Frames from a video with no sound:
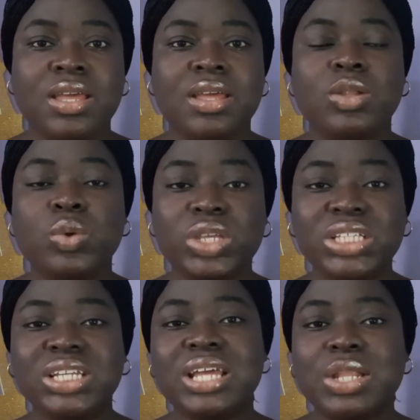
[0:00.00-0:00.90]

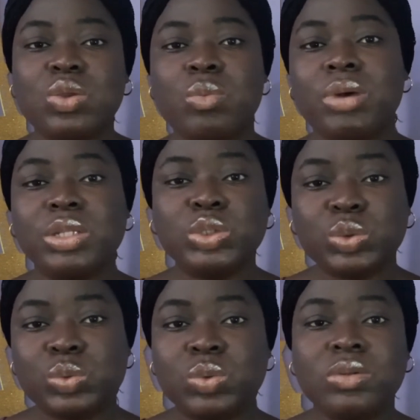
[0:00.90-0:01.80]
located at number
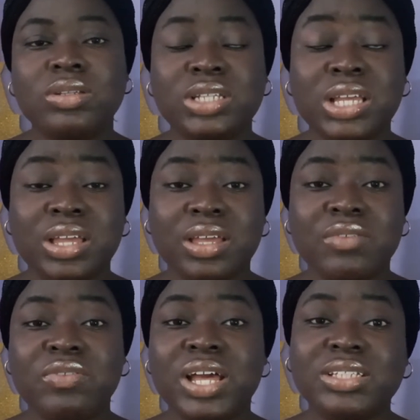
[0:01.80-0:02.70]
2,
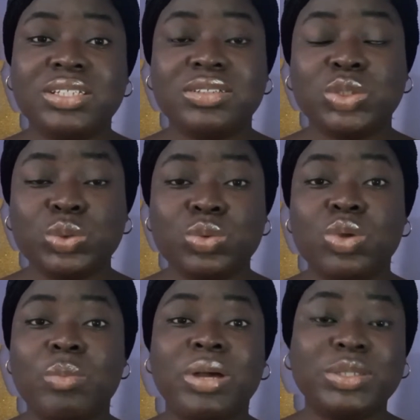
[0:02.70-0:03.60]
flat 2,
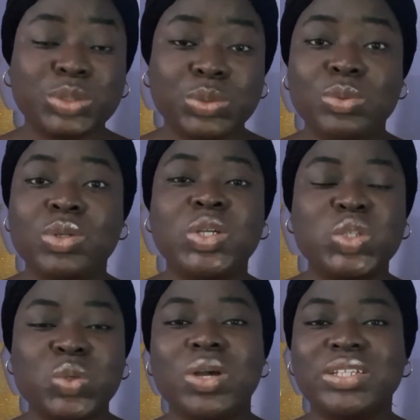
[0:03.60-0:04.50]
number 2,
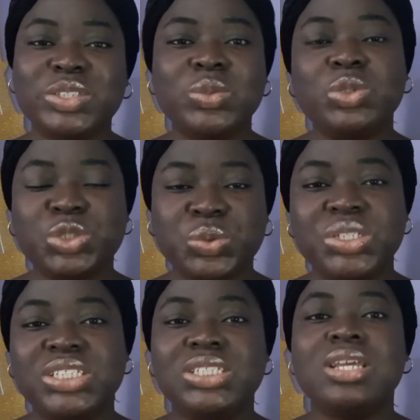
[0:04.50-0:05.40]
so and so
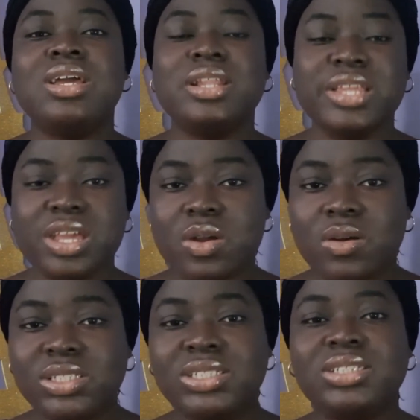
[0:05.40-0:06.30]
street,
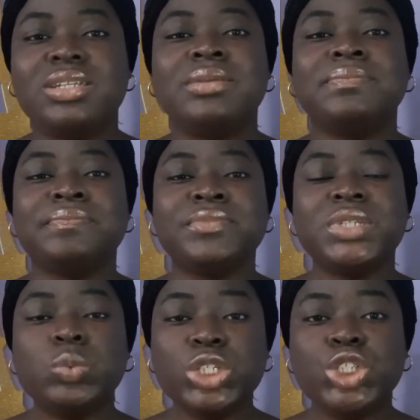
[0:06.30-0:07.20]
Lagos,
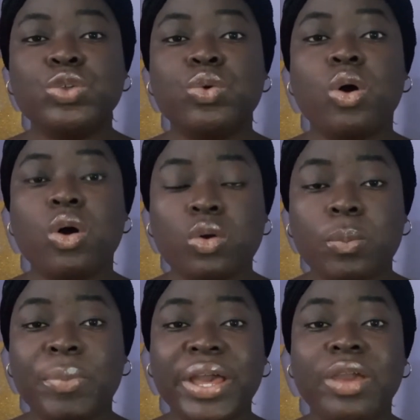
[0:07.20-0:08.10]
which you
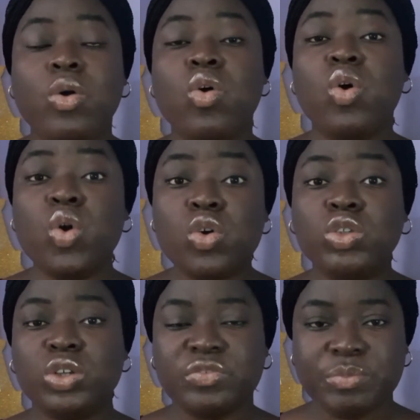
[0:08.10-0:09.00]
occupy or hold
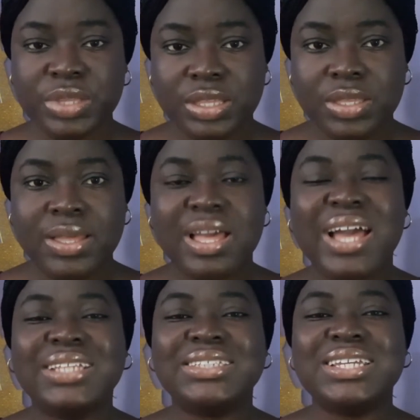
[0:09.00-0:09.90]
of me
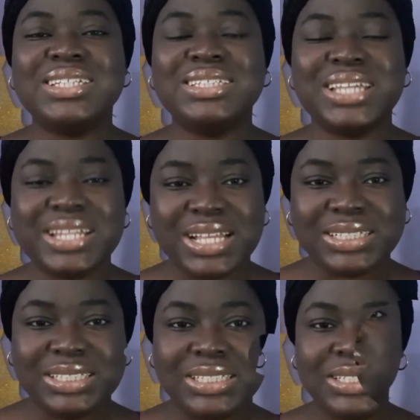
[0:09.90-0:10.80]
as a tenant.
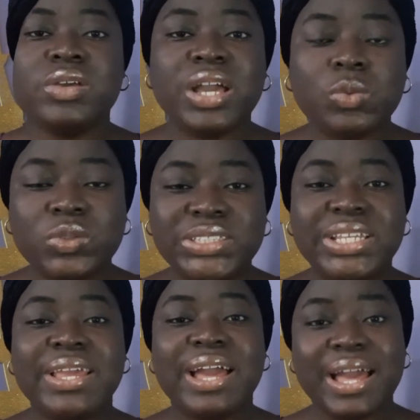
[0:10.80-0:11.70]
Or the lawyer will
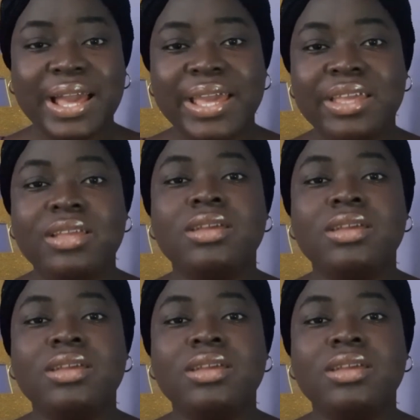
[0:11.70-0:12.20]
say, I,